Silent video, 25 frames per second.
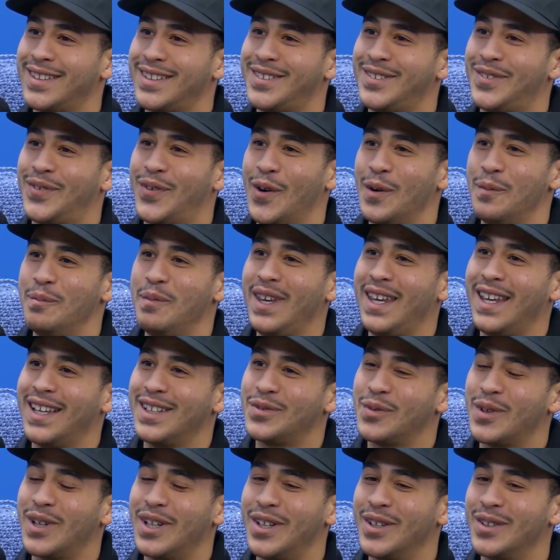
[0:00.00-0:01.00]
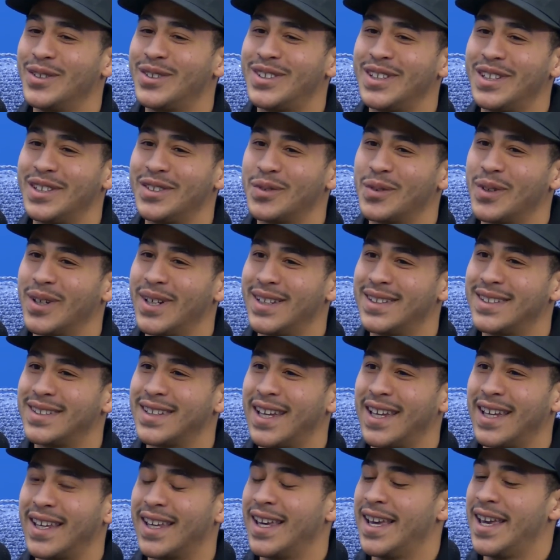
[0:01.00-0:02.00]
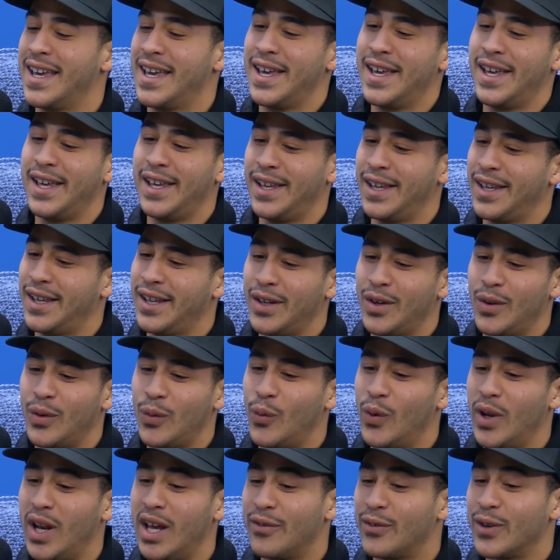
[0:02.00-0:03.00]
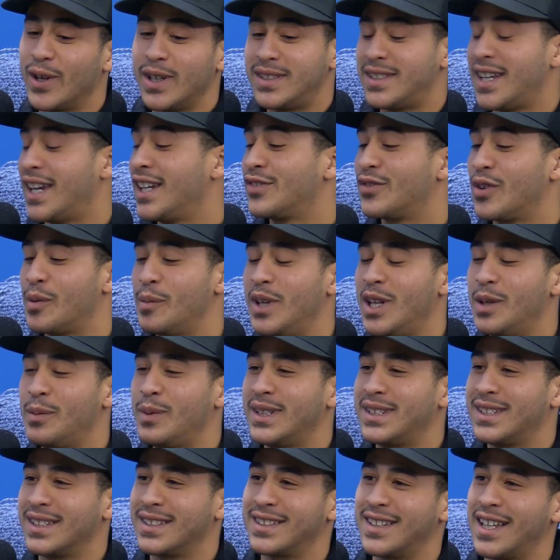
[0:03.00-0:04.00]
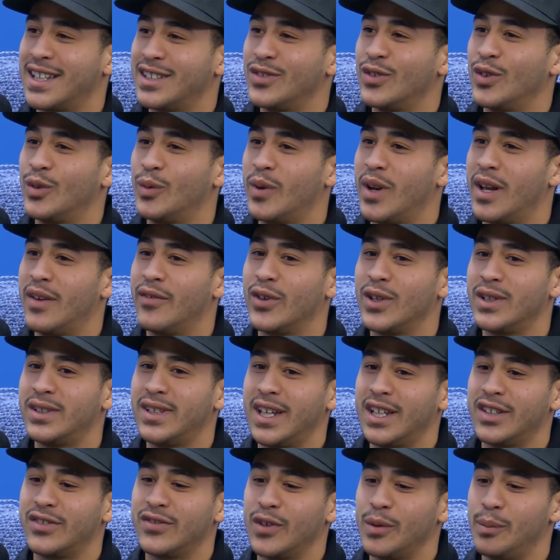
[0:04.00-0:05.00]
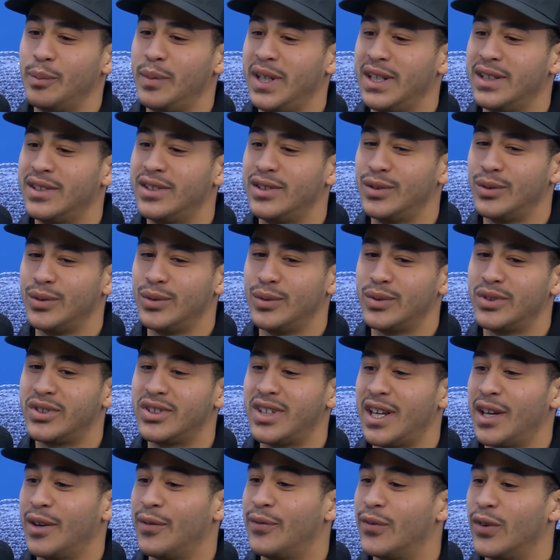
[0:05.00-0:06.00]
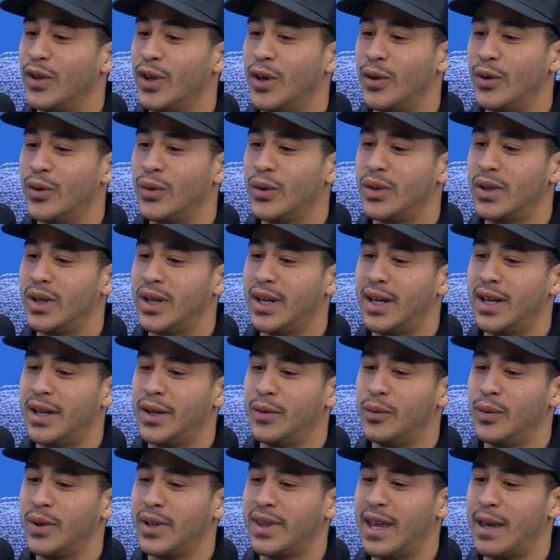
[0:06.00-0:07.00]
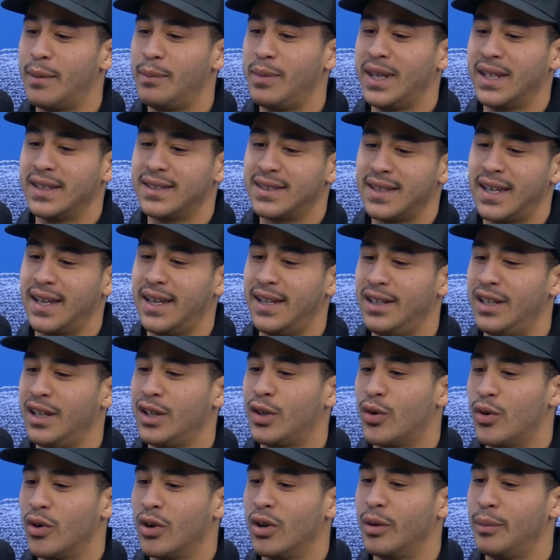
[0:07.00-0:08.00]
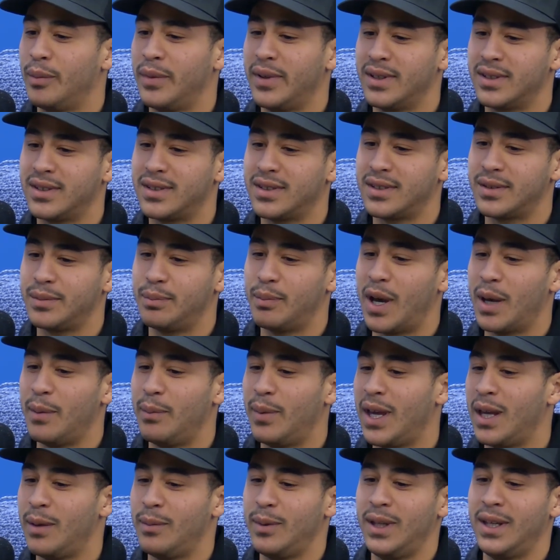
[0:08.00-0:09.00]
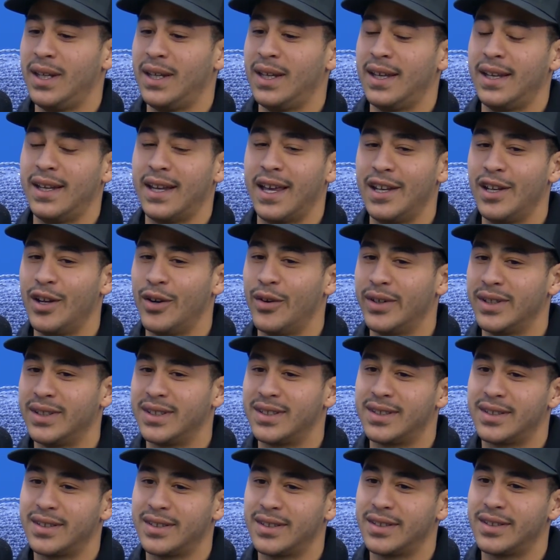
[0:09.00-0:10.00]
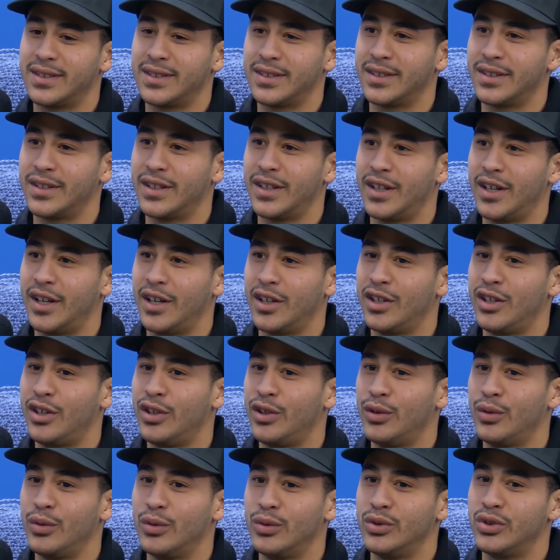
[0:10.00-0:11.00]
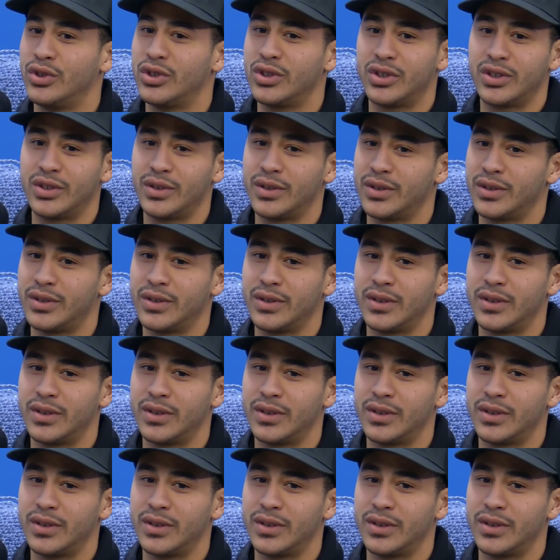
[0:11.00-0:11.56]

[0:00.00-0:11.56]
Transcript: for me, it's one of those things where it's like, whatever it takes for me to be successful and whatever it takes for me to stay afloat. Uh, with that being said, decorum is my baby, and I know it's a huge